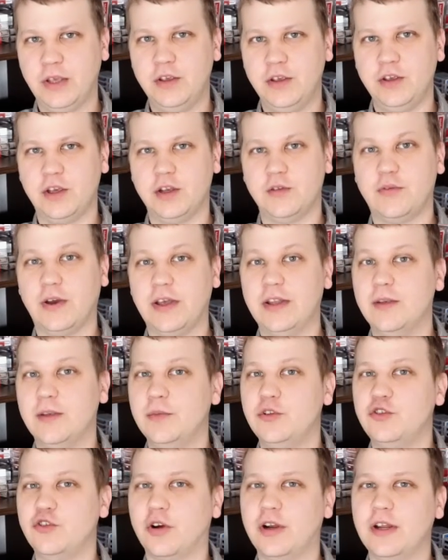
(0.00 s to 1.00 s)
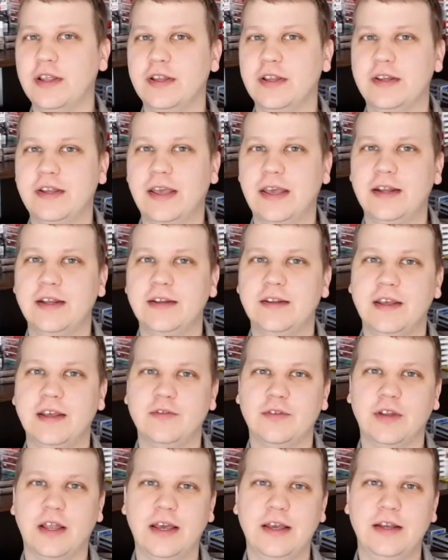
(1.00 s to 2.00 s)
You can find the majority of the Dan and
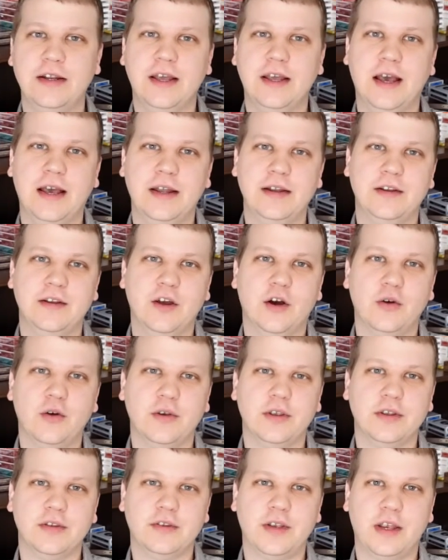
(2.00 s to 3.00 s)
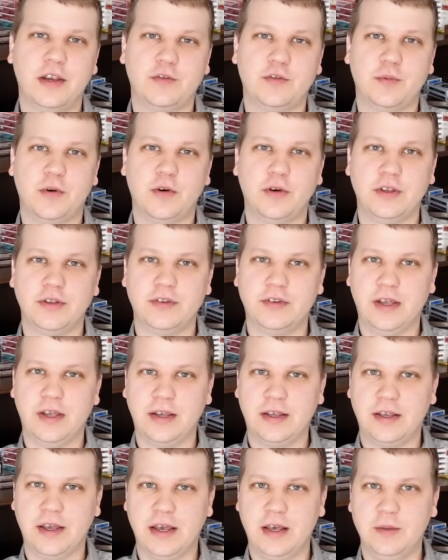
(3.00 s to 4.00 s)
Dave line on
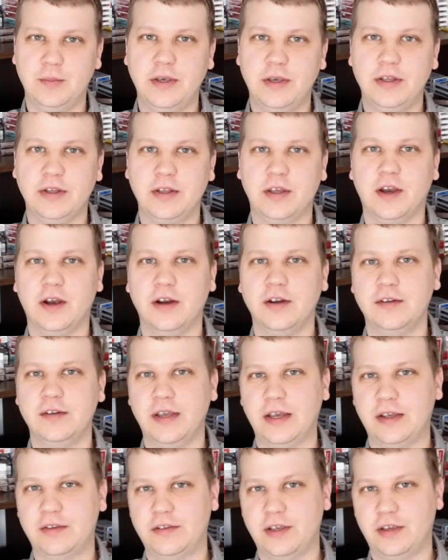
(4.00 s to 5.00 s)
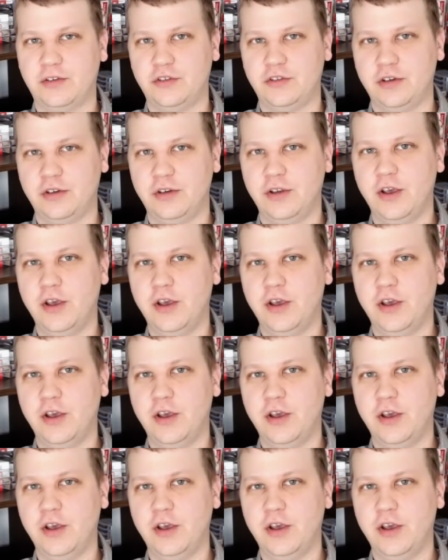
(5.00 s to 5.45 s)
hocus-pocus.com in the card deck section,